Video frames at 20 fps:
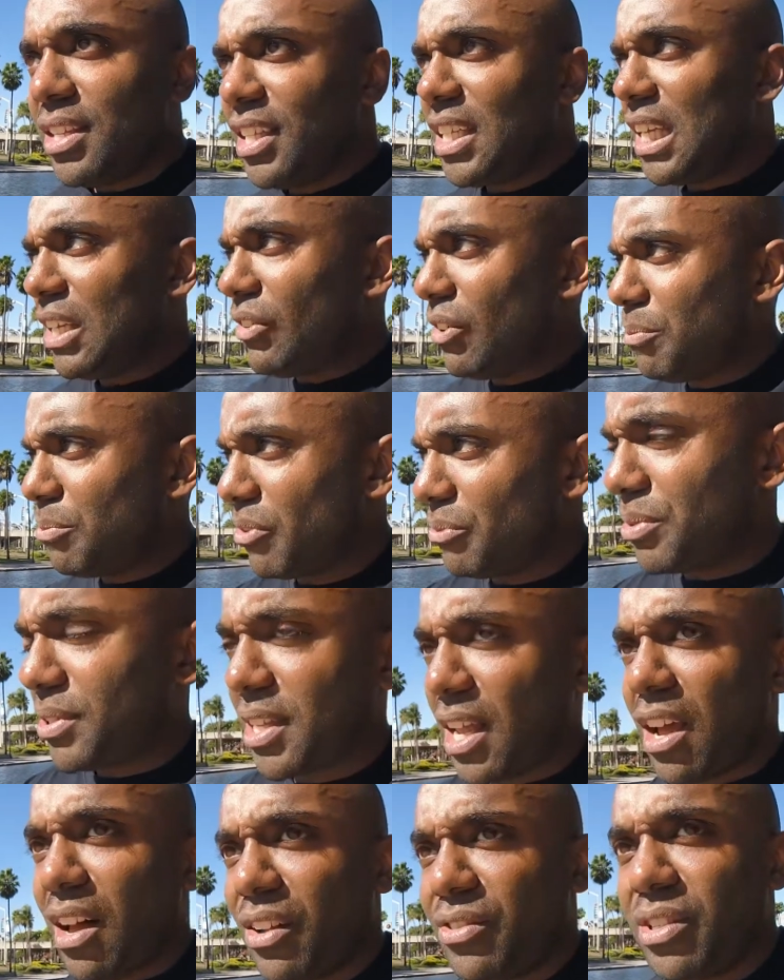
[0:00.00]
give of
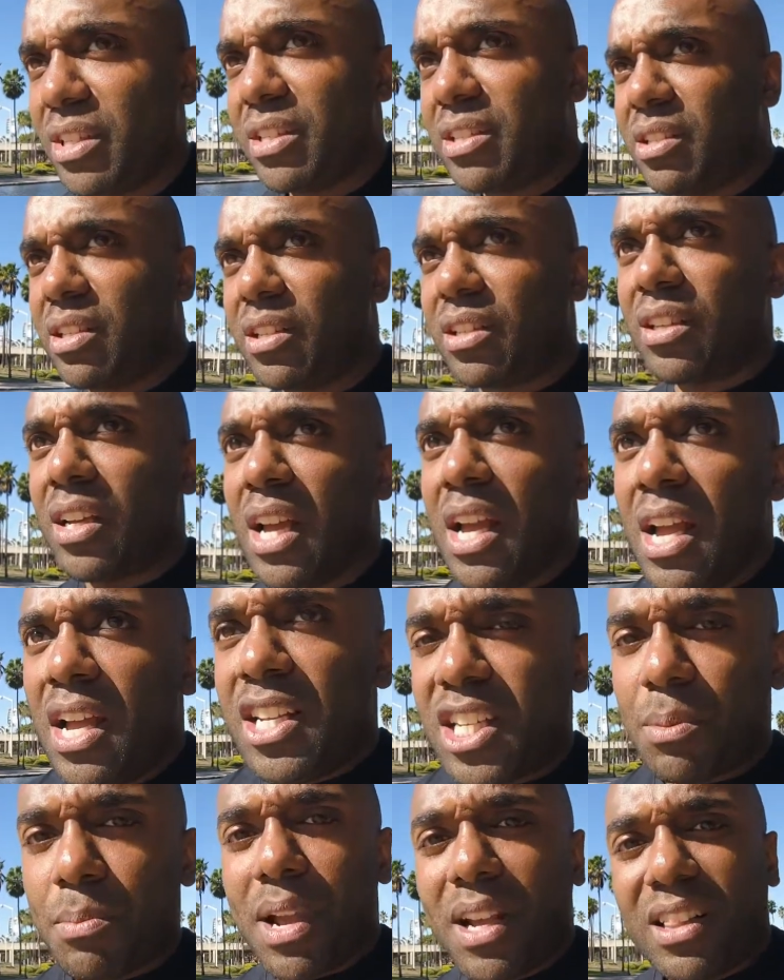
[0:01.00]
themselves and to
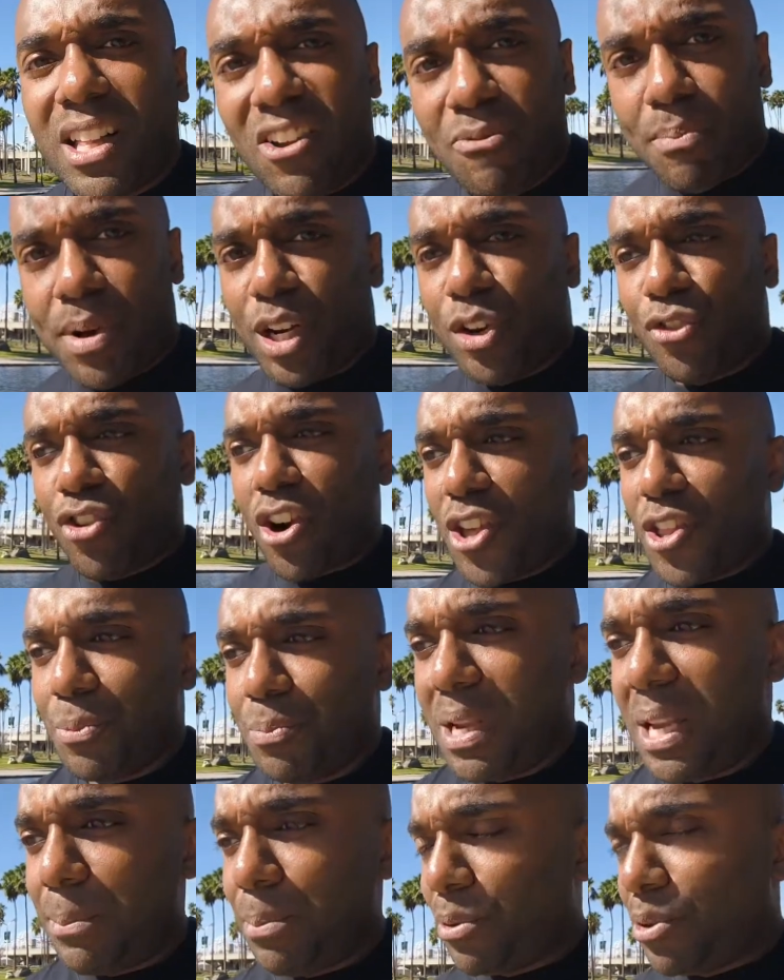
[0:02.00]
make life better for other
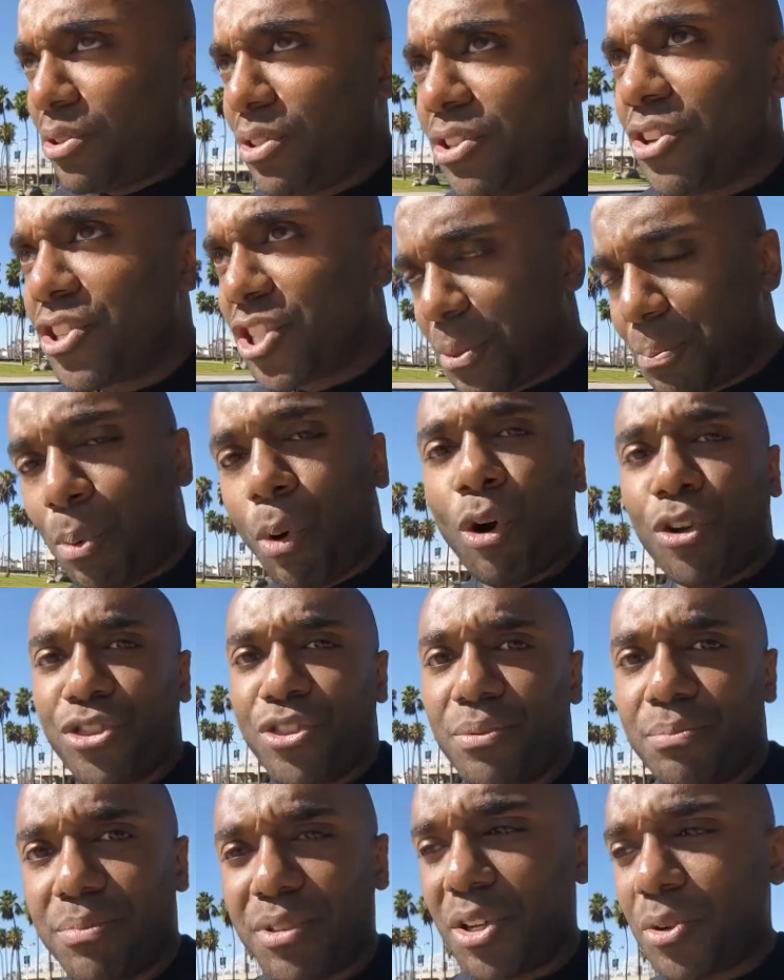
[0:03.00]
people, support
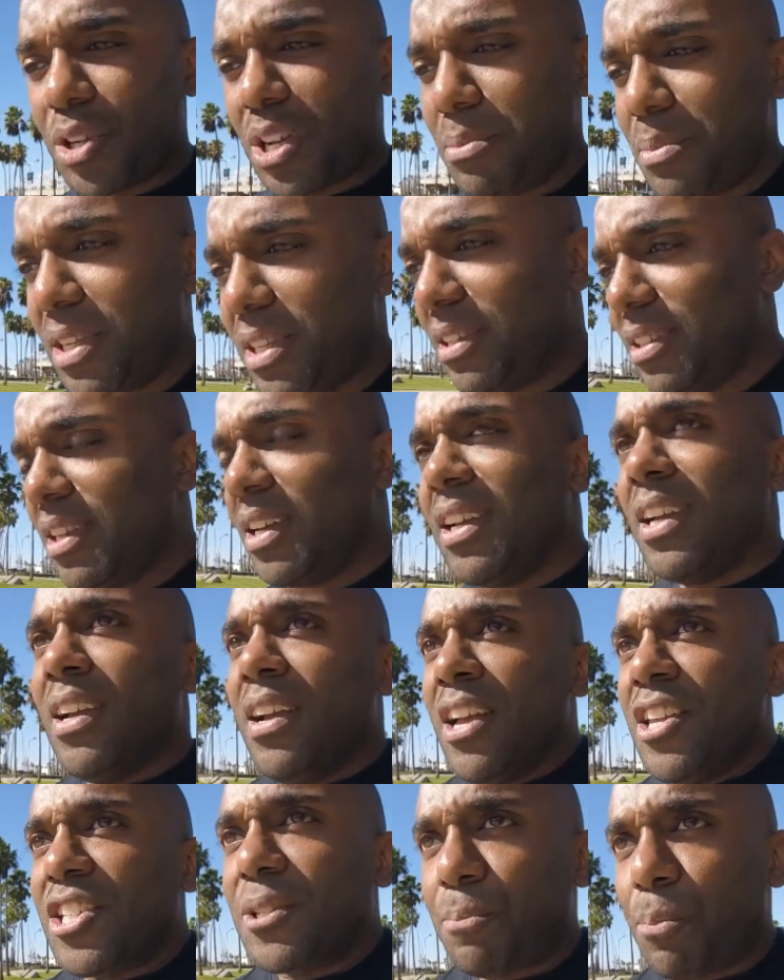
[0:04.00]
them, you know what I mean?
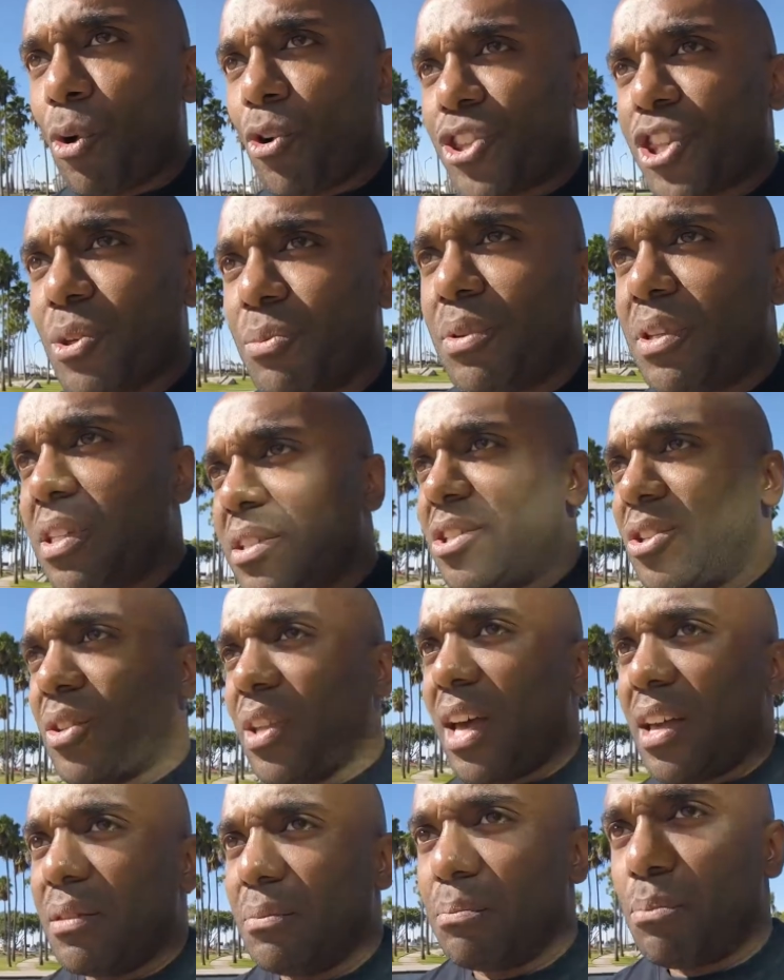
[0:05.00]
Support them, and so
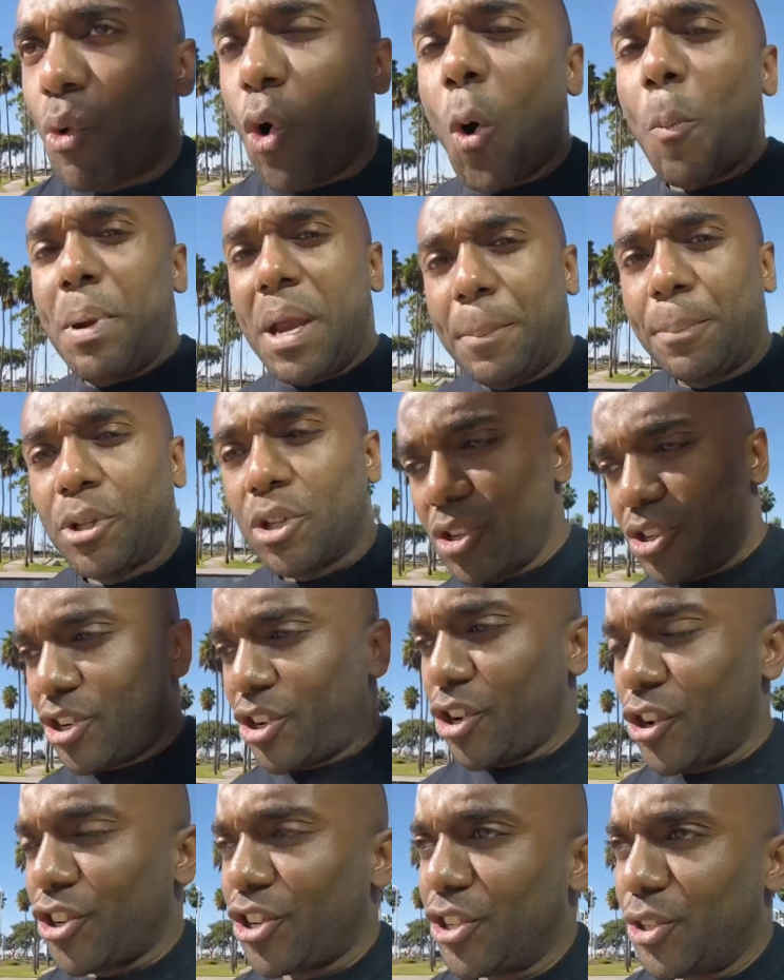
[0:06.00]
that more people are
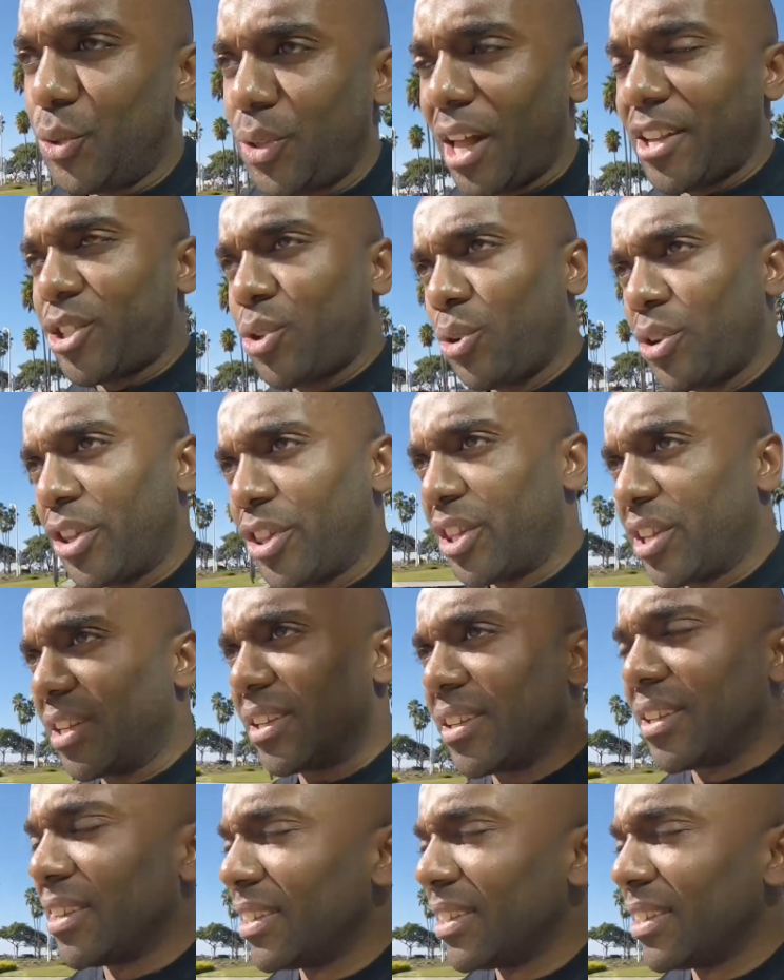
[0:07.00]
encouraged to do that sort of thing.